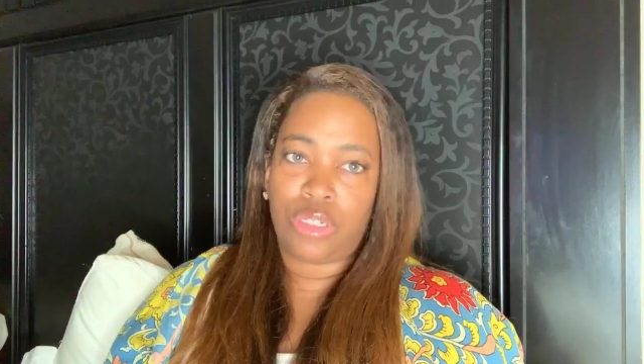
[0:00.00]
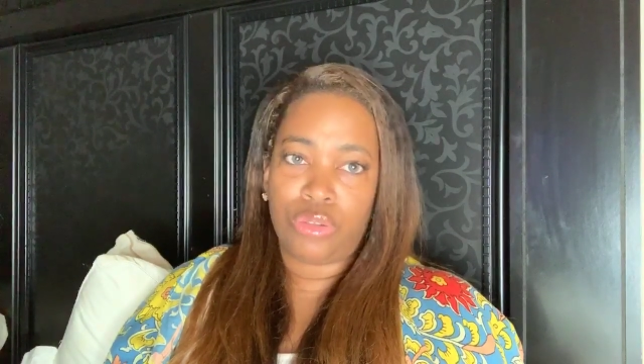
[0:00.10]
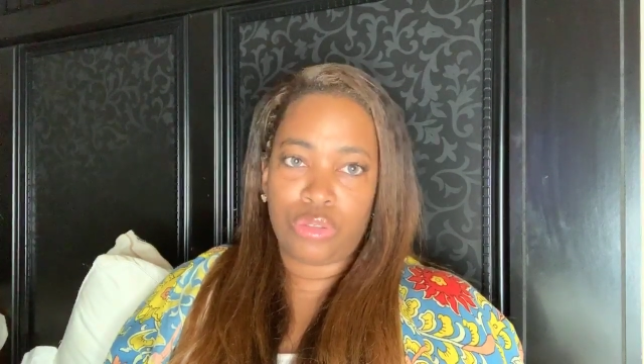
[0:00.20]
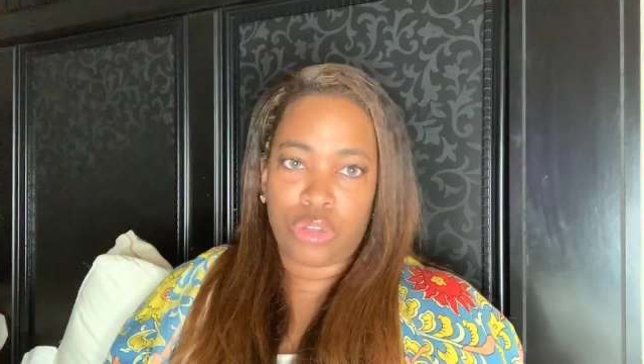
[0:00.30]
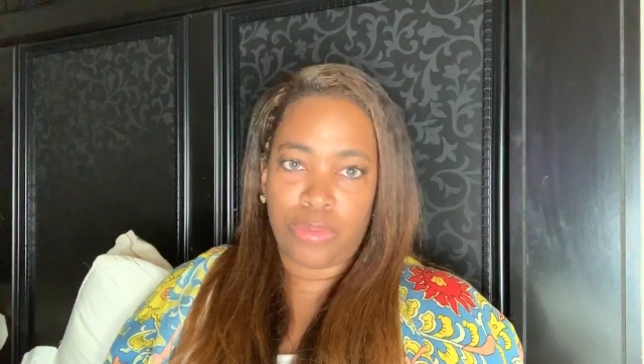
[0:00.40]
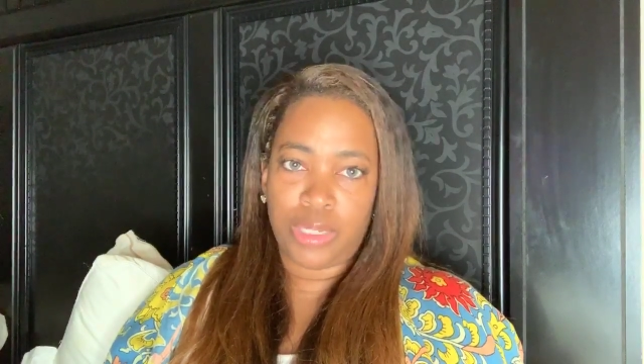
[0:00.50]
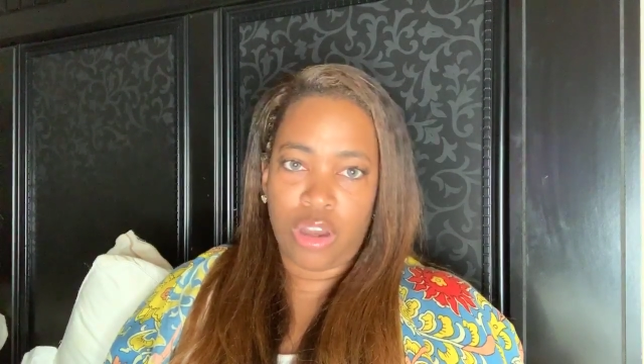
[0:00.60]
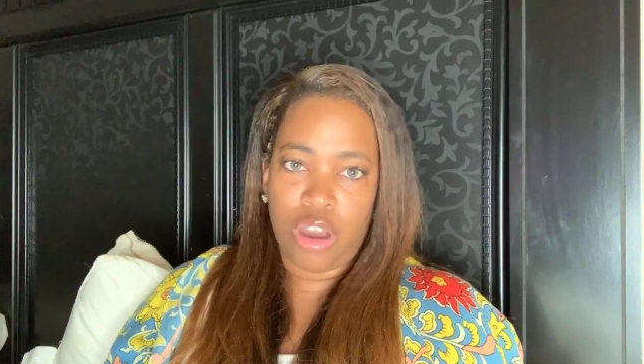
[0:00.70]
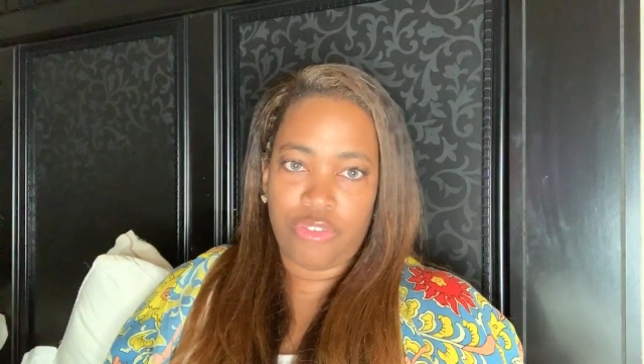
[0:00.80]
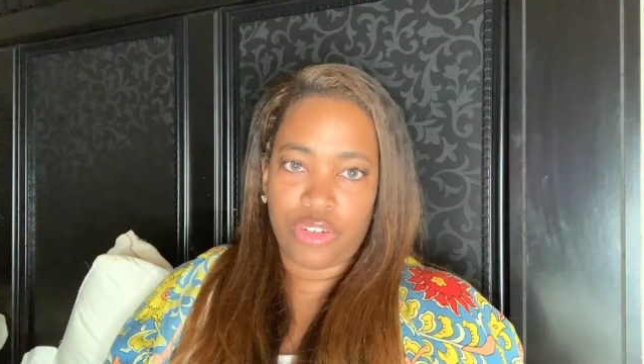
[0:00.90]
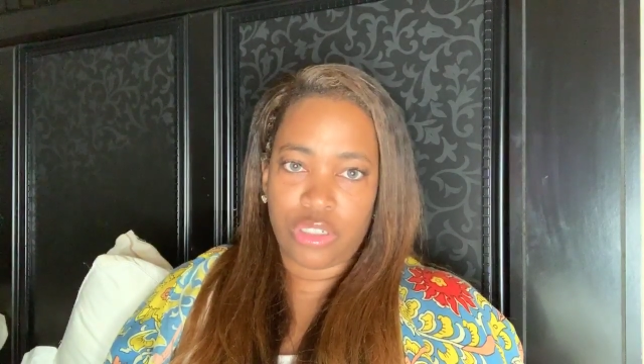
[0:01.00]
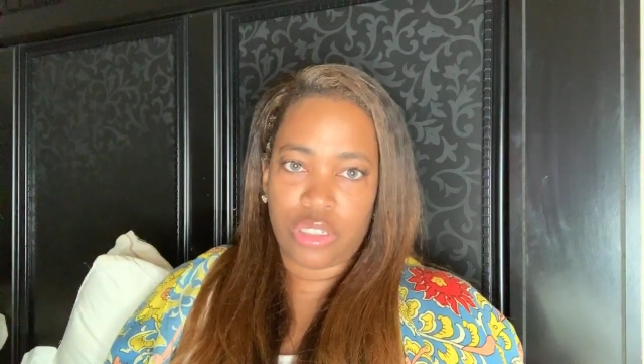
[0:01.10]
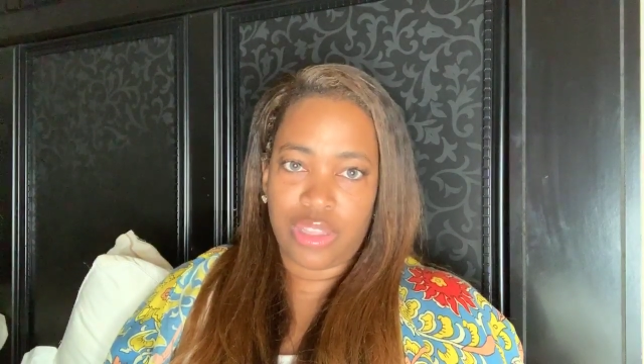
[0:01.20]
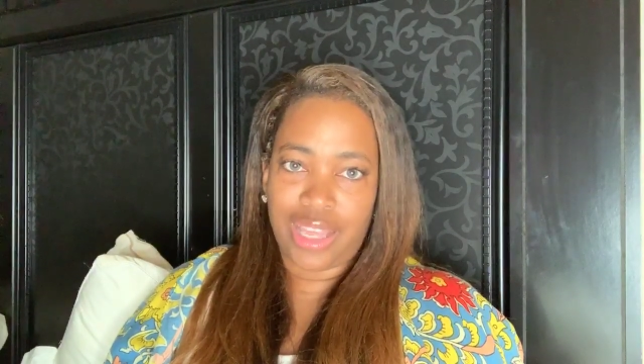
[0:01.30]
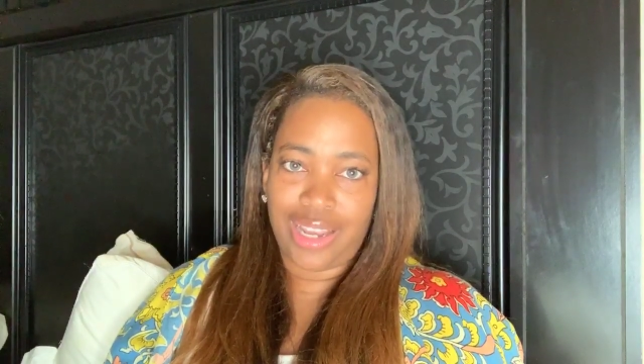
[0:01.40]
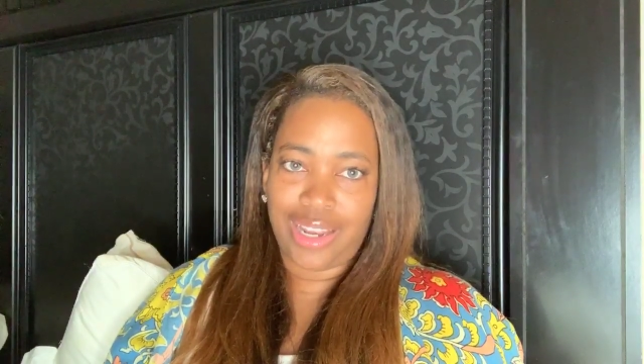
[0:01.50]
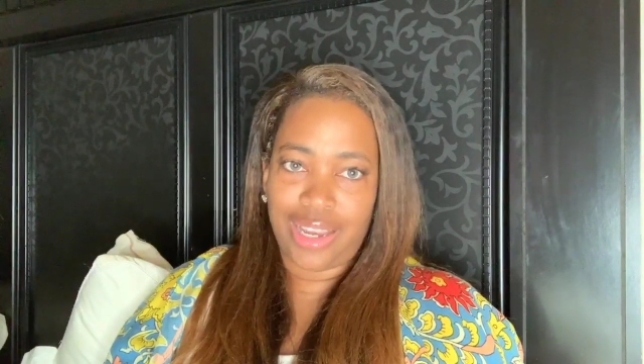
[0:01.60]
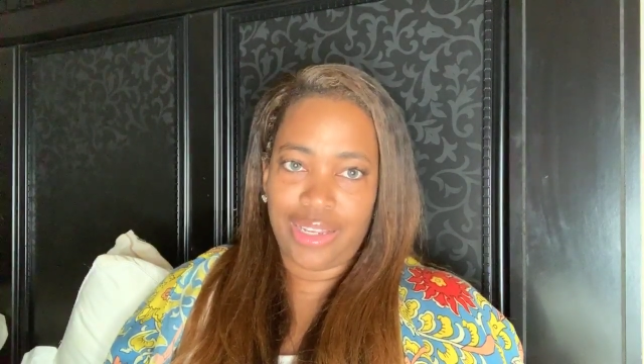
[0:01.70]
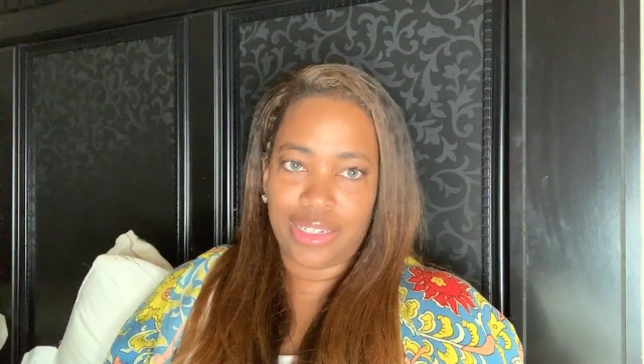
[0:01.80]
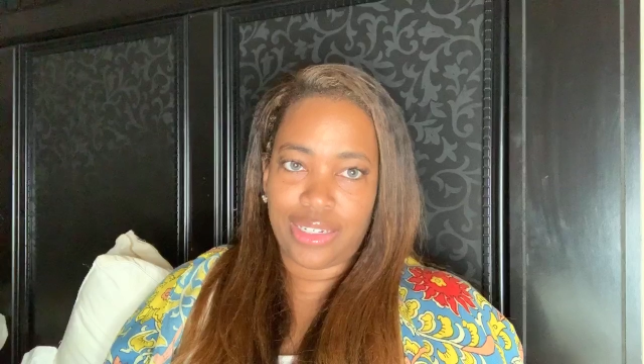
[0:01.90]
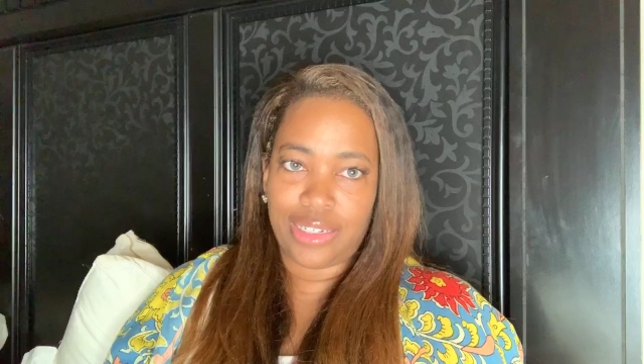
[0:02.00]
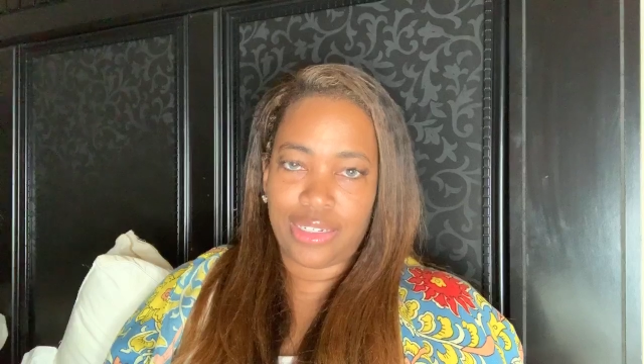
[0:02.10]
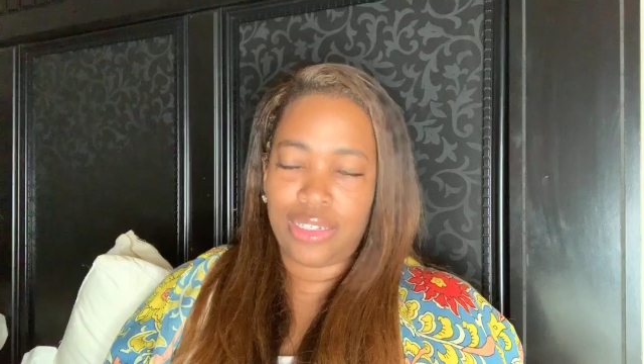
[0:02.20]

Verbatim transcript: cool sculpting offers that night.